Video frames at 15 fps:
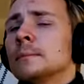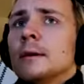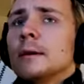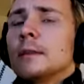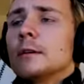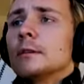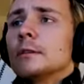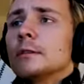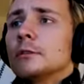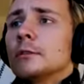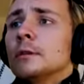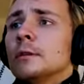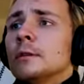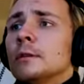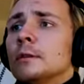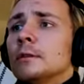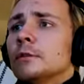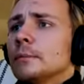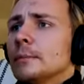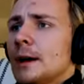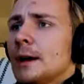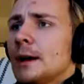The concern,
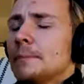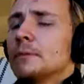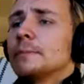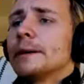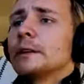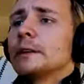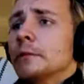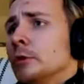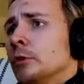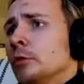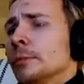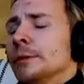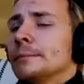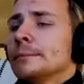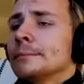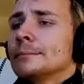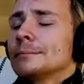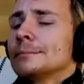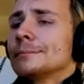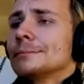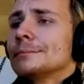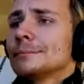from my perspective, is human.
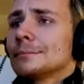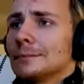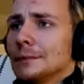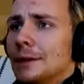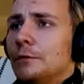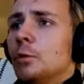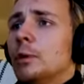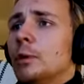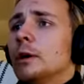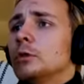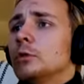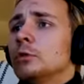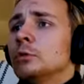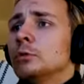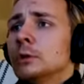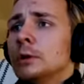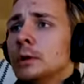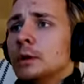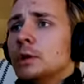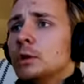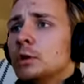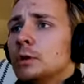If you want to do
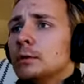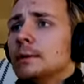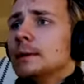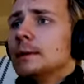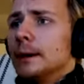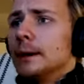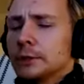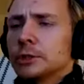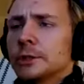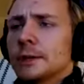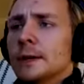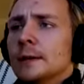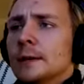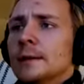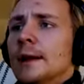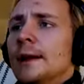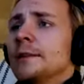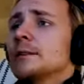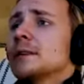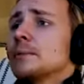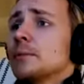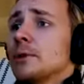large-scale
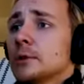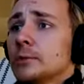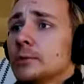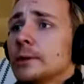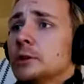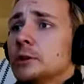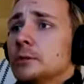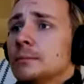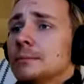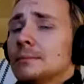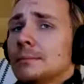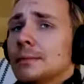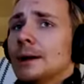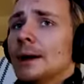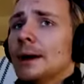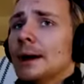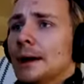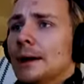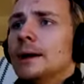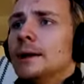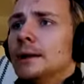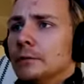landscape restoration,
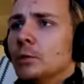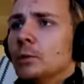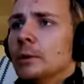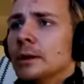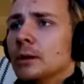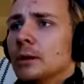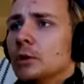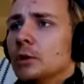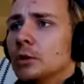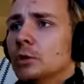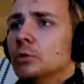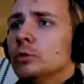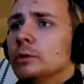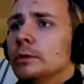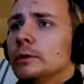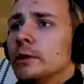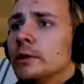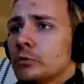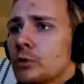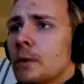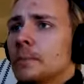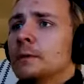and if you want to include
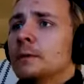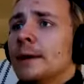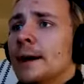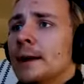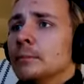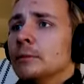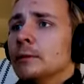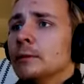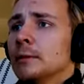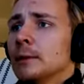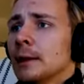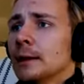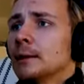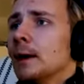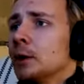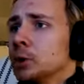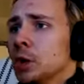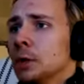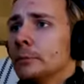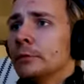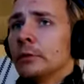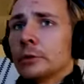disruptive animals like large
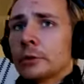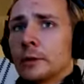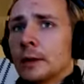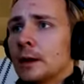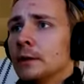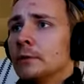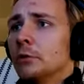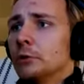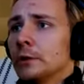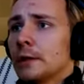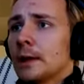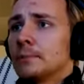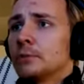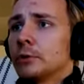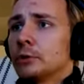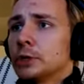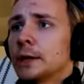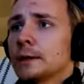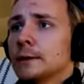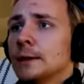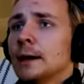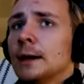herbivores or carnivores in that
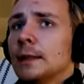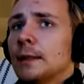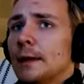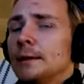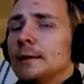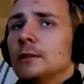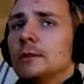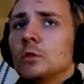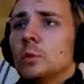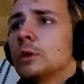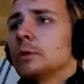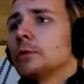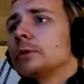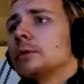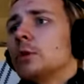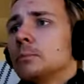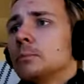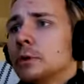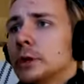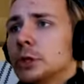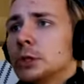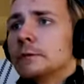project, that needs to work with the
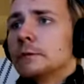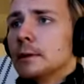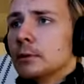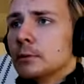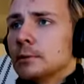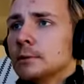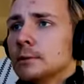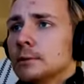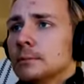cooperation of the locals.